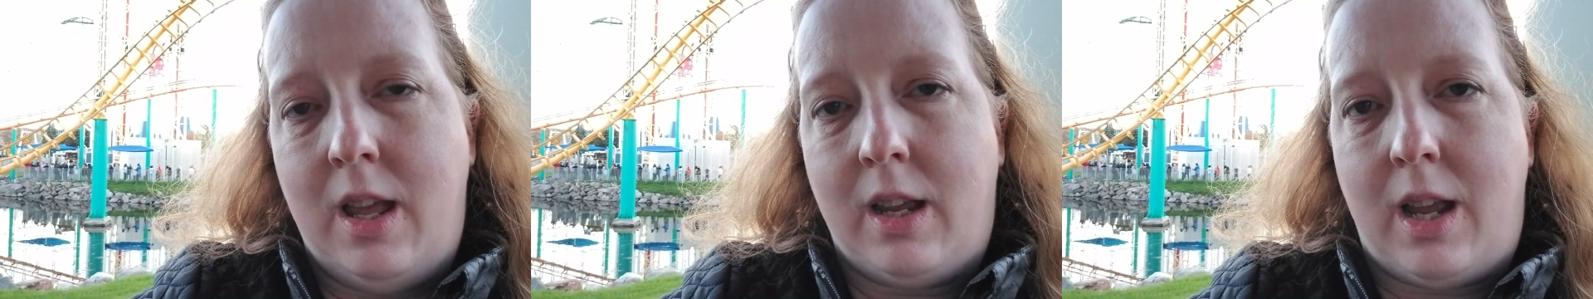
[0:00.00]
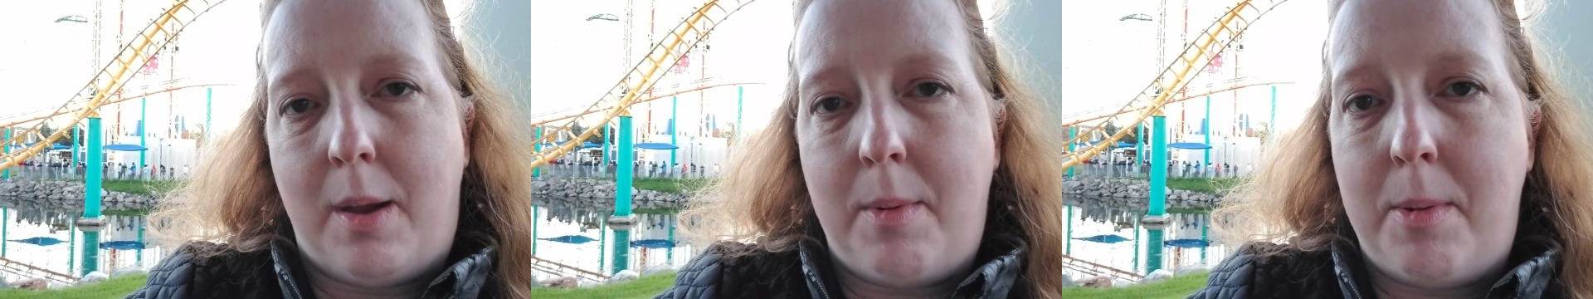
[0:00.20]

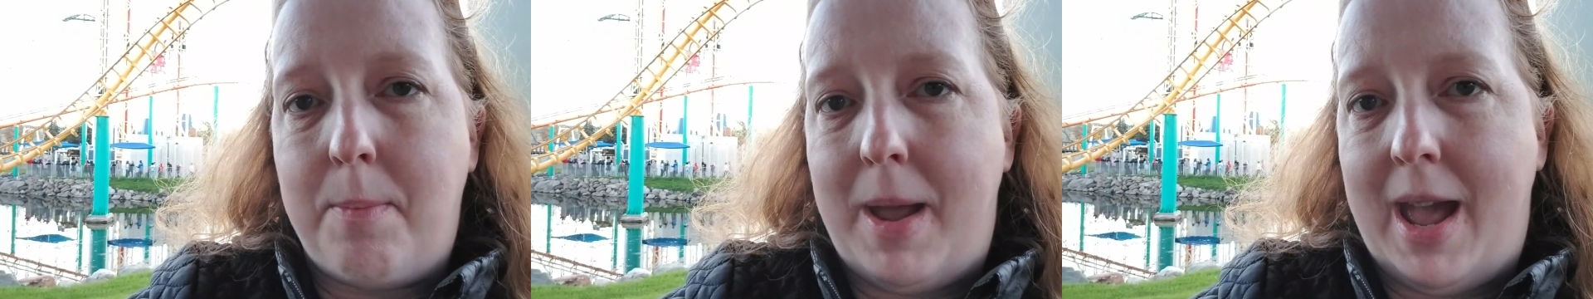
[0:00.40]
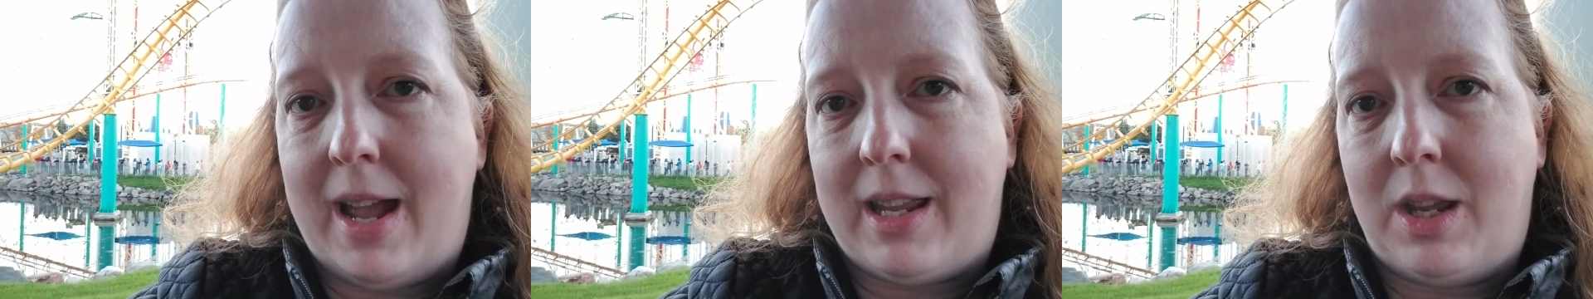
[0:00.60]
coming
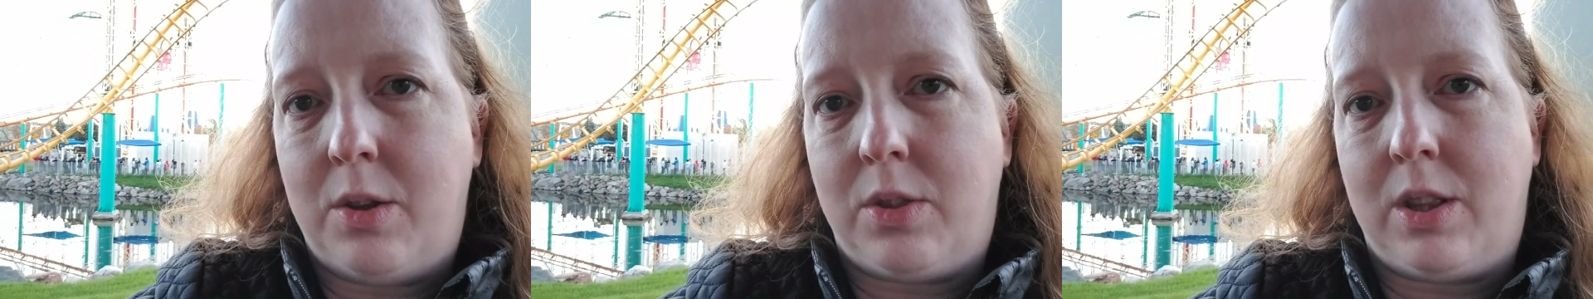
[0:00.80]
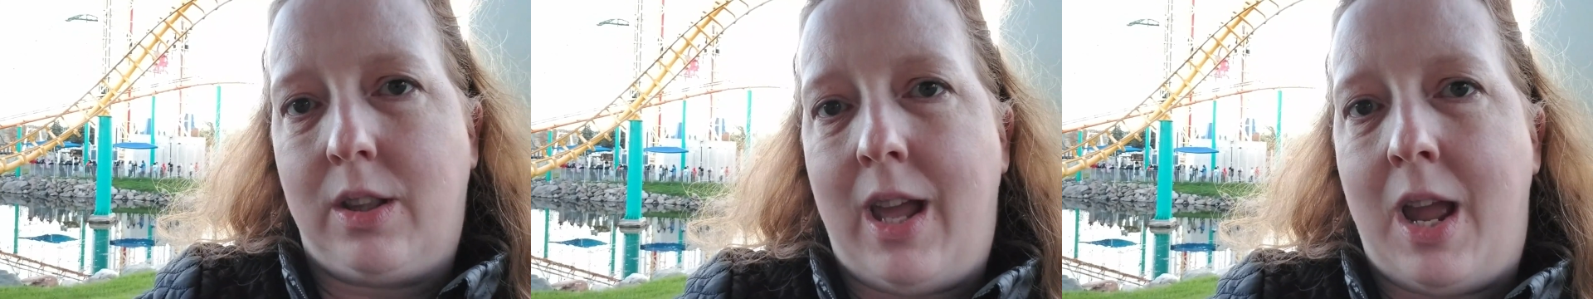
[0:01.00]
back,
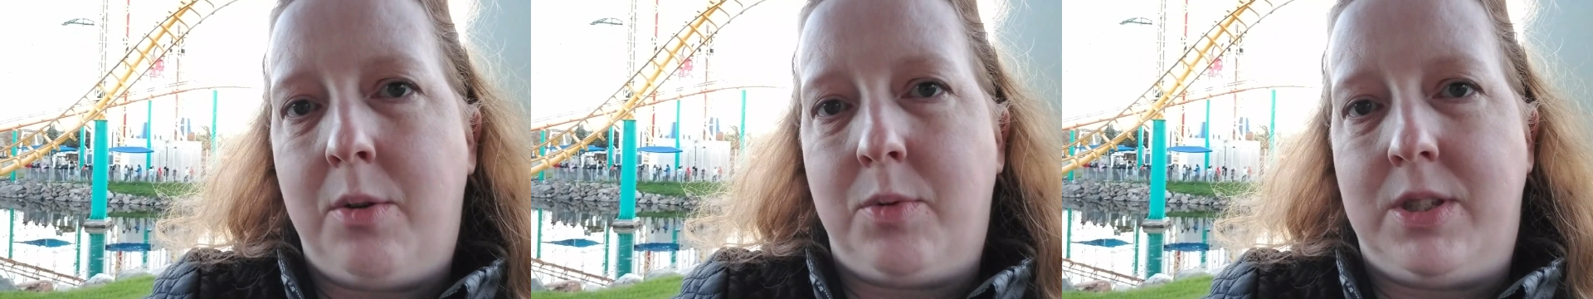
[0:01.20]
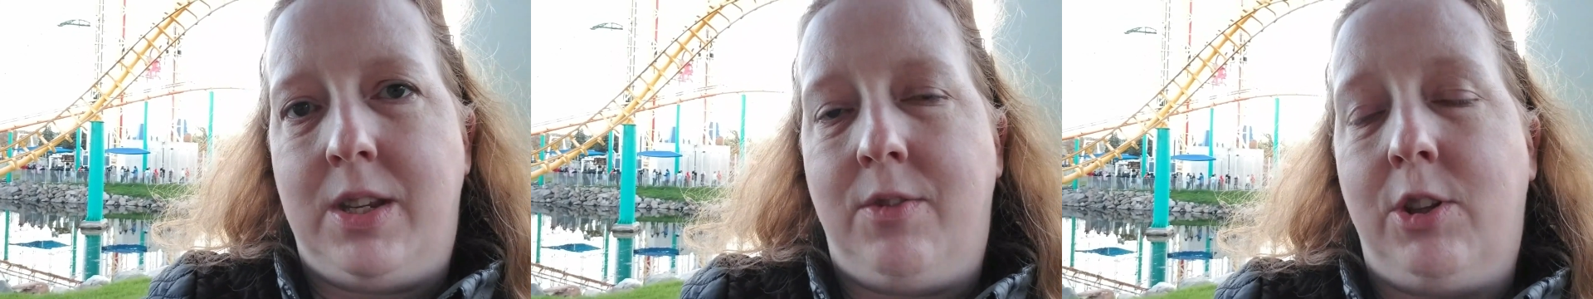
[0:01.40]
the line
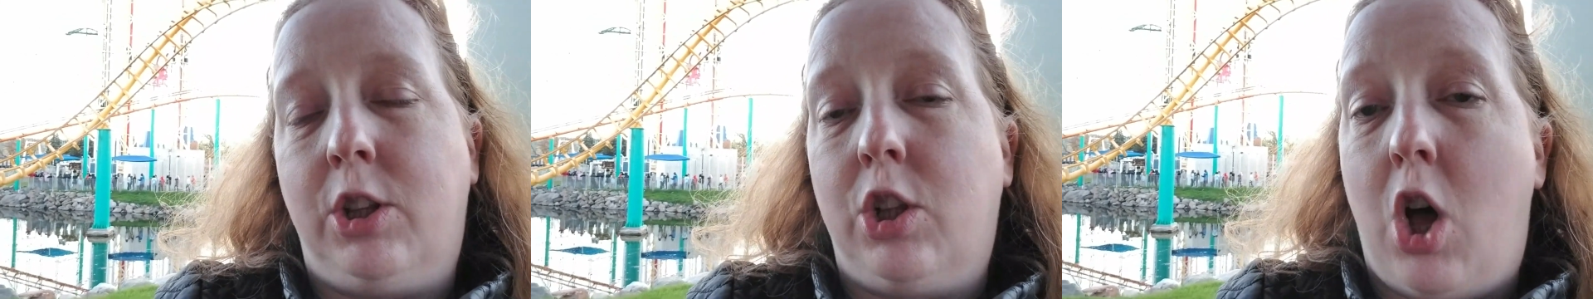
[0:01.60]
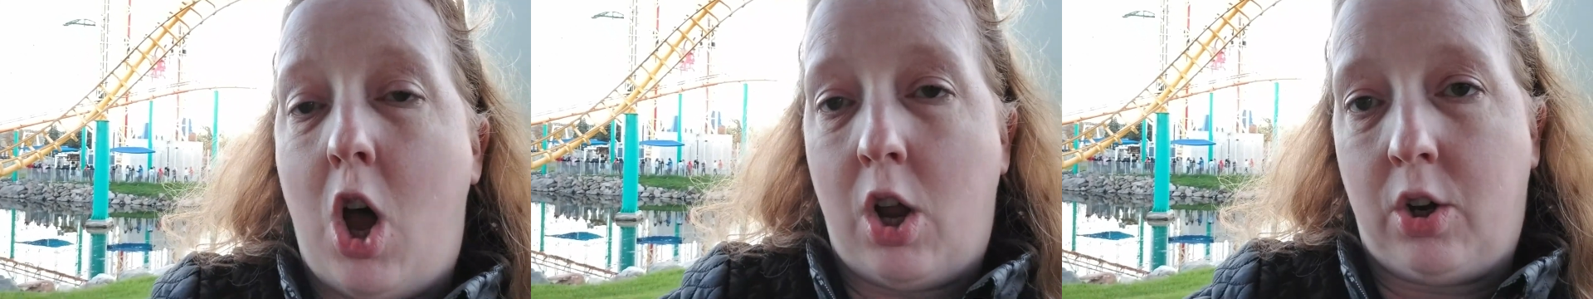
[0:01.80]
was
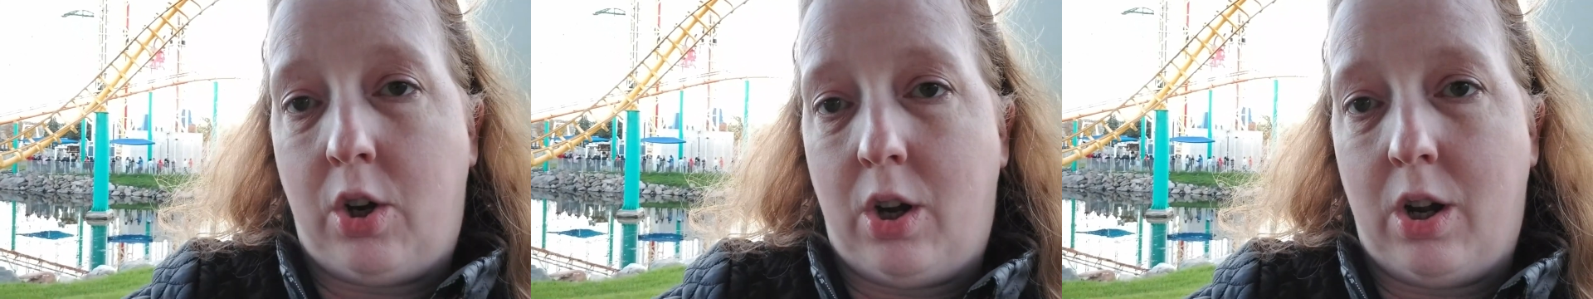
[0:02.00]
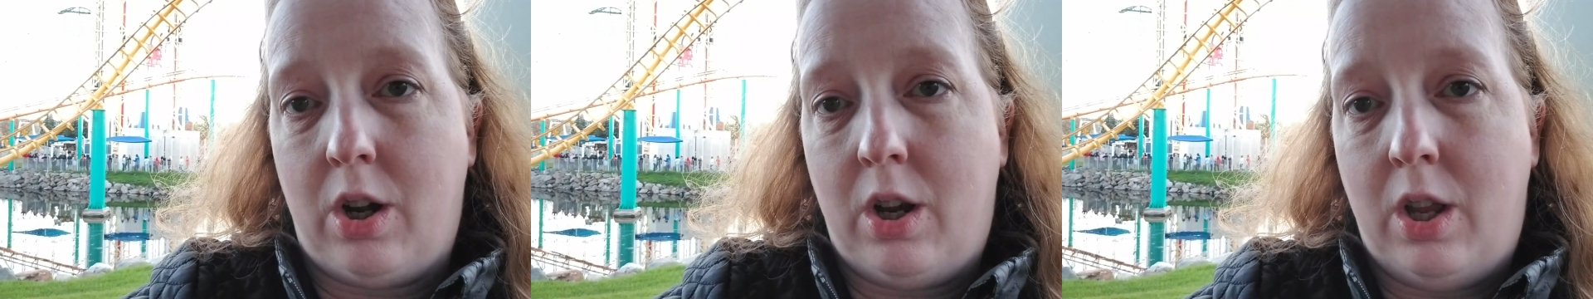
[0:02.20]
even
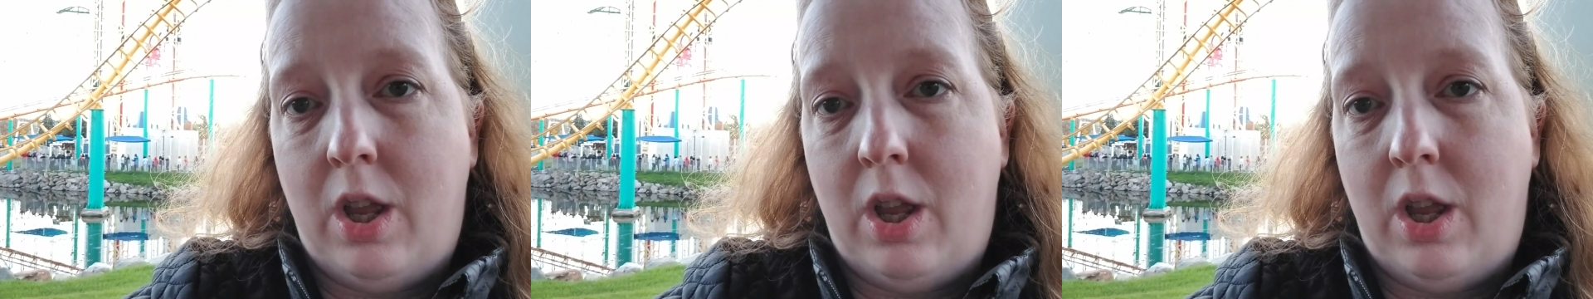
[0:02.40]
longer.